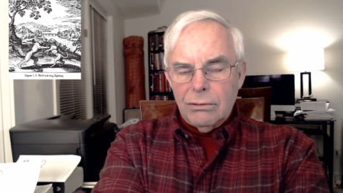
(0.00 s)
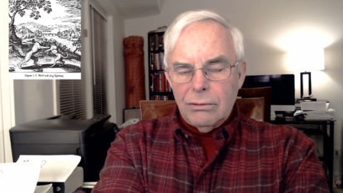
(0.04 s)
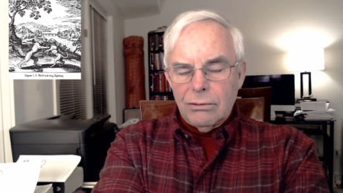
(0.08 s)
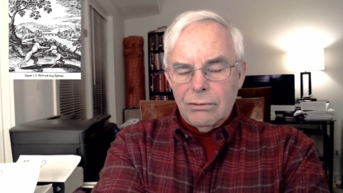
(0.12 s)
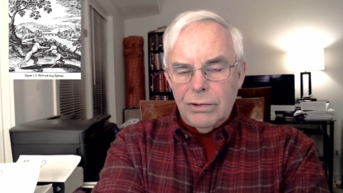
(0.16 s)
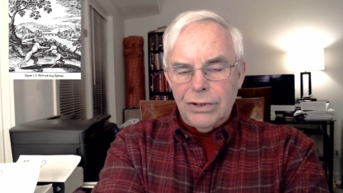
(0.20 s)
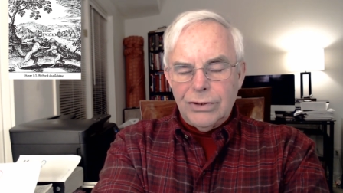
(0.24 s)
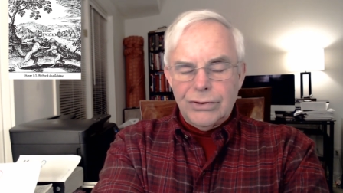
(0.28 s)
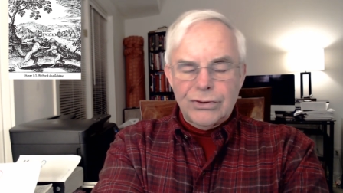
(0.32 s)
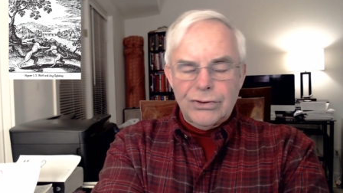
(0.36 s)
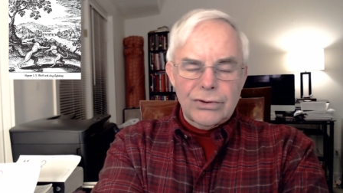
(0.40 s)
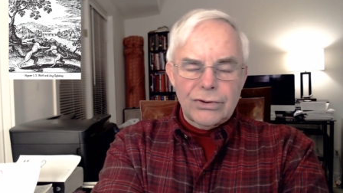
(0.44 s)

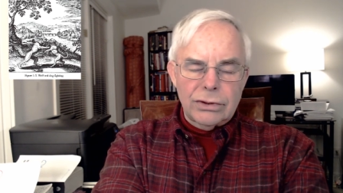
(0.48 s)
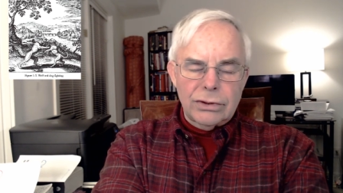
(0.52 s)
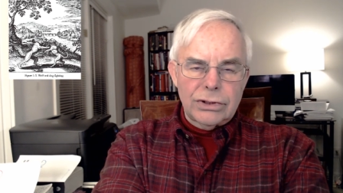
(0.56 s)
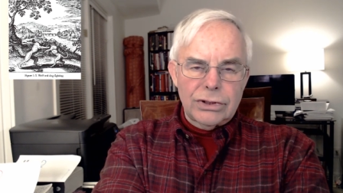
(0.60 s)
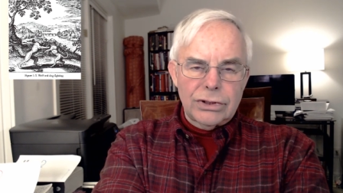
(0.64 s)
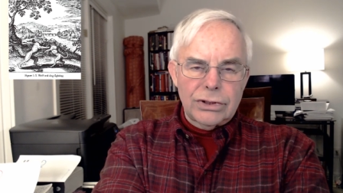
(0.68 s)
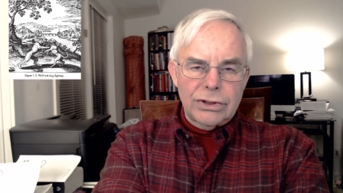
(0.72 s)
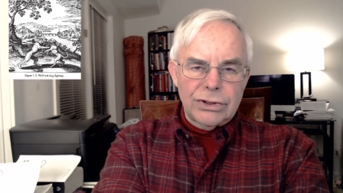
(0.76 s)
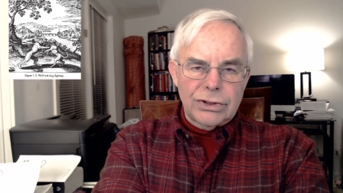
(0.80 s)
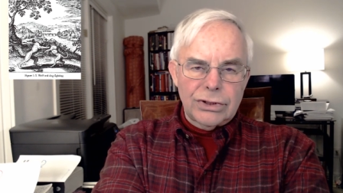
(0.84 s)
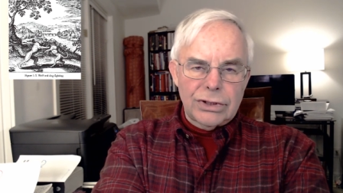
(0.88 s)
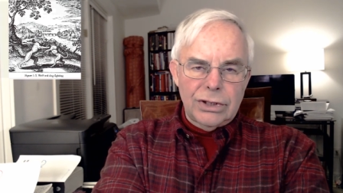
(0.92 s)

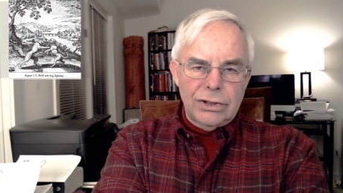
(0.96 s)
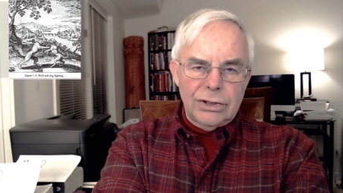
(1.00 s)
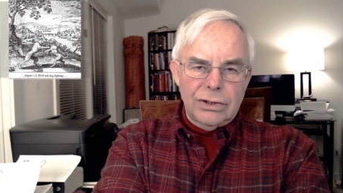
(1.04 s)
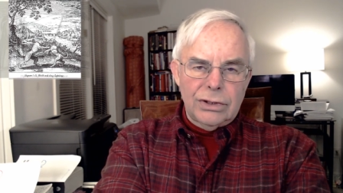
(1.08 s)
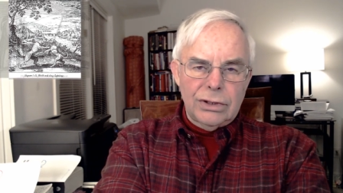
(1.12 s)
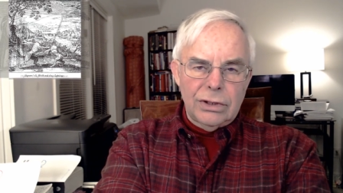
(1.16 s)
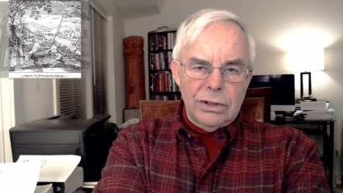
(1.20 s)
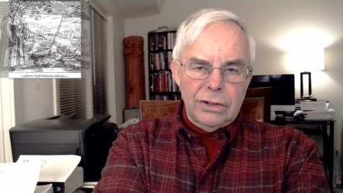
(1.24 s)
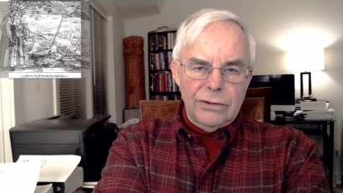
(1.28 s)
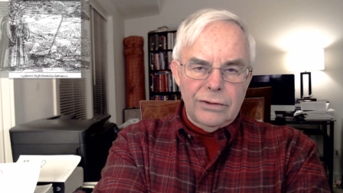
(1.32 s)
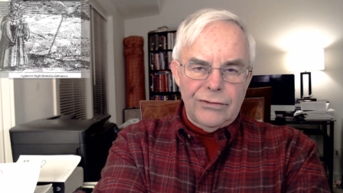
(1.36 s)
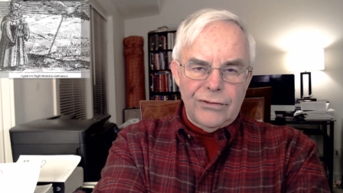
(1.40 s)
Researches
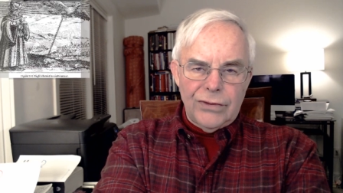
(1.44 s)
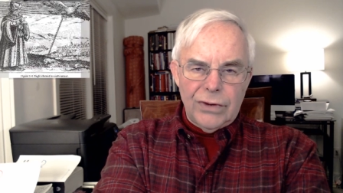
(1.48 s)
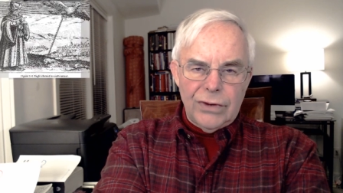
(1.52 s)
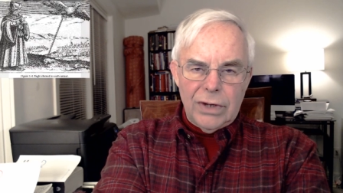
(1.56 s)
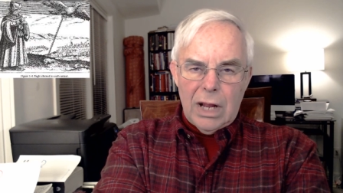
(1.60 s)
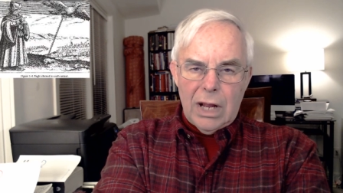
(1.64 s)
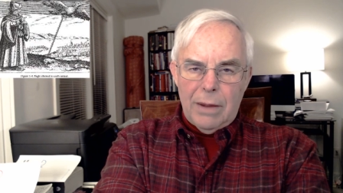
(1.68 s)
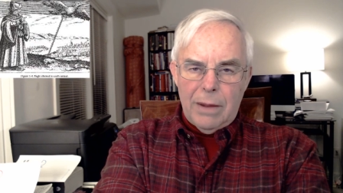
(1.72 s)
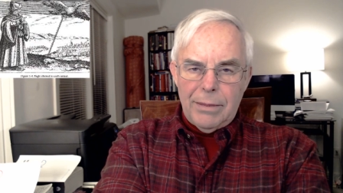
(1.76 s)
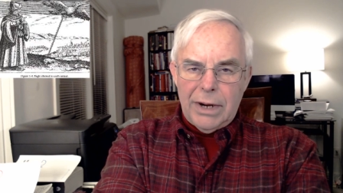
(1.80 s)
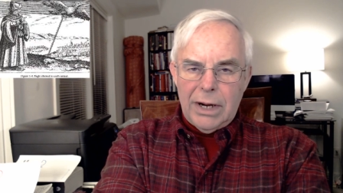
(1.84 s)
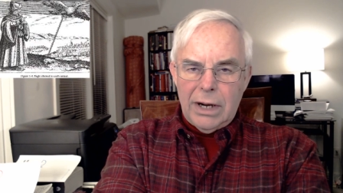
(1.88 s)
into the
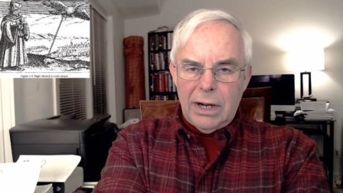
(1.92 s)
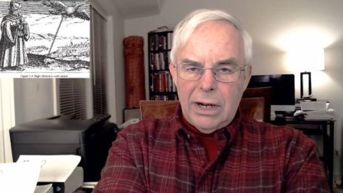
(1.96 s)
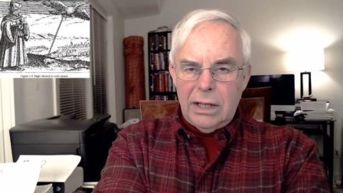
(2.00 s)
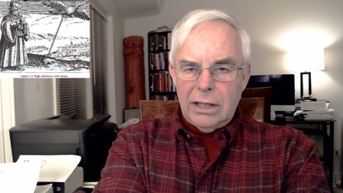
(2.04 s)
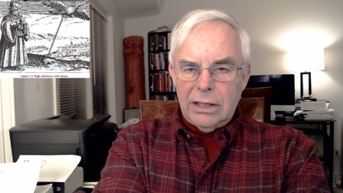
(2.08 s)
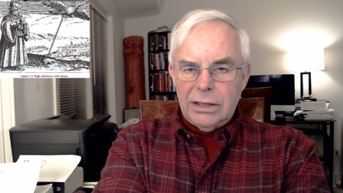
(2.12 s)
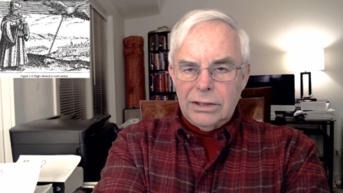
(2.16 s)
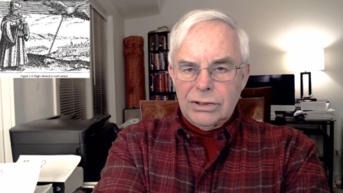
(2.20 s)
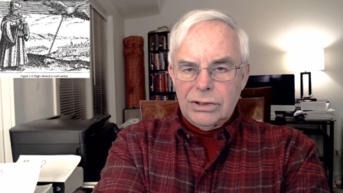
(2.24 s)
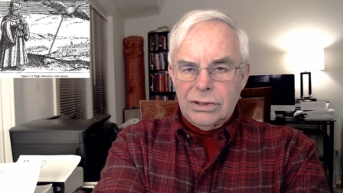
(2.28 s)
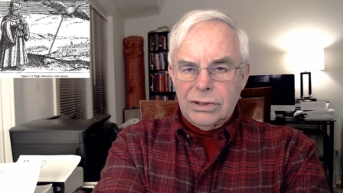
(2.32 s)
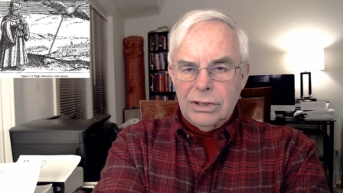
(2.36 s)

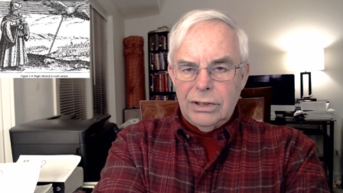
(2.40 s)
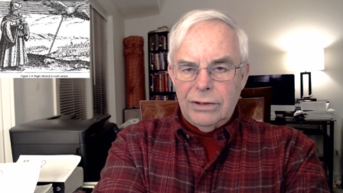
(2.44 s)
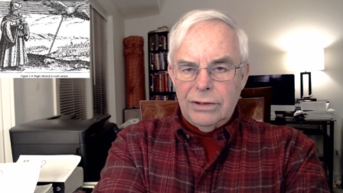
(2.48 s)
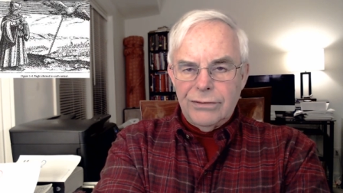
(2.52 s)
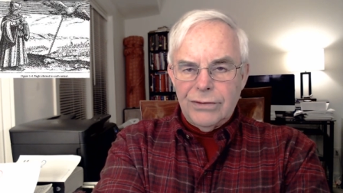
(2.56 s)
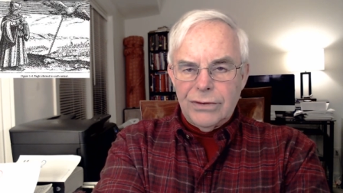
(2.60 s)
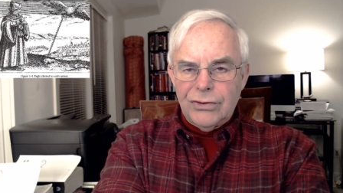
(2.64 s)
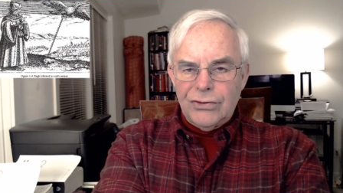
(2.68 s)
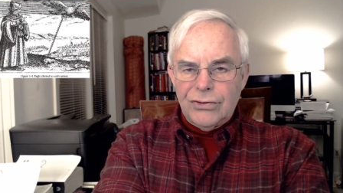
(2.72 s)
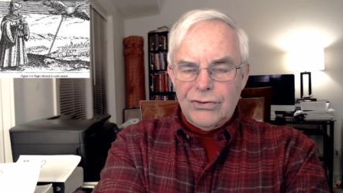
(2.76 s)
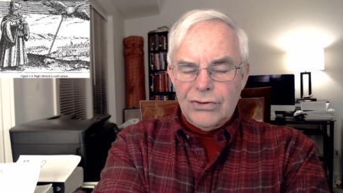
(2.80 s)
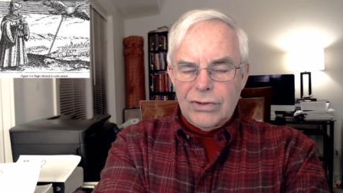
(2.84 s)
Phenomenology
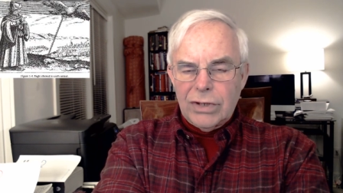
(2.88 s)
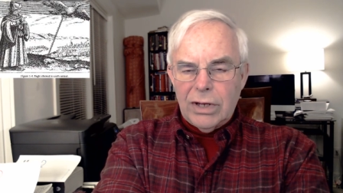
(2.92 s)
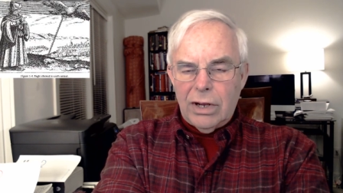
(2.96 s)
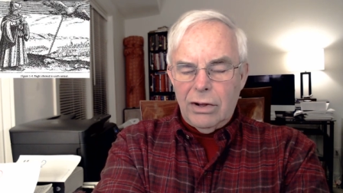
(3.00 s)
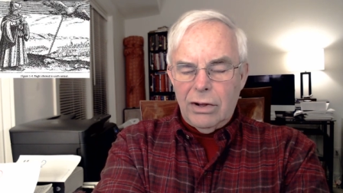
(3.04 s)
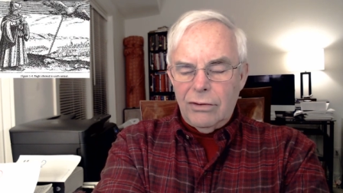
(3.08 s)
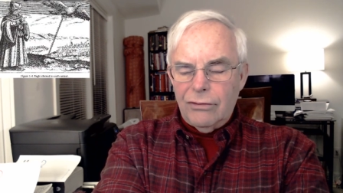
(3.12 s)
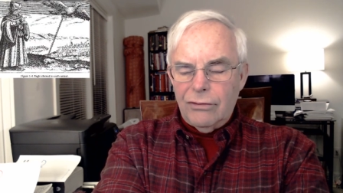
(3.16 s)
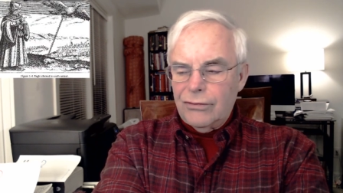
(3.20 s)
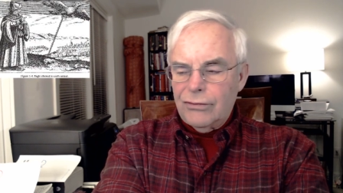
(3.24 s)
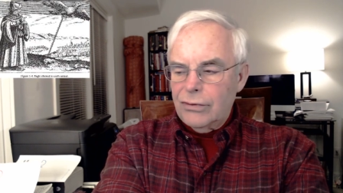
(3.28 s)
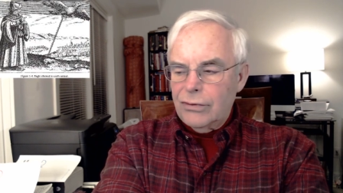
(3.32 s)
of the
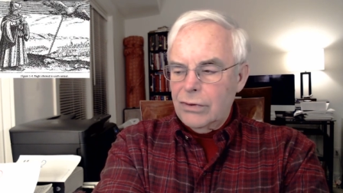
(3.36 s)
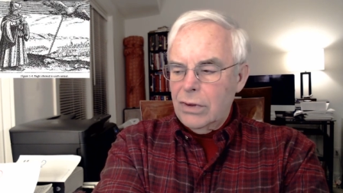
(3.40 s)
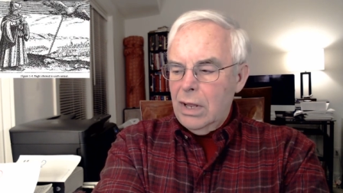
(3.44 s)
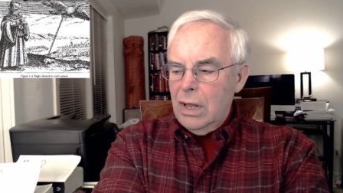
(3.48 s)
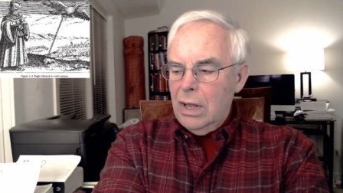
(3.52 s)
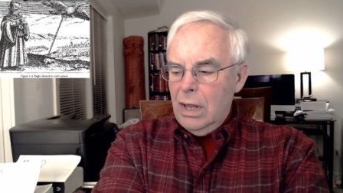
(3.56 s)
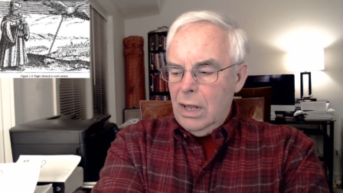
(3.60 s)
Self,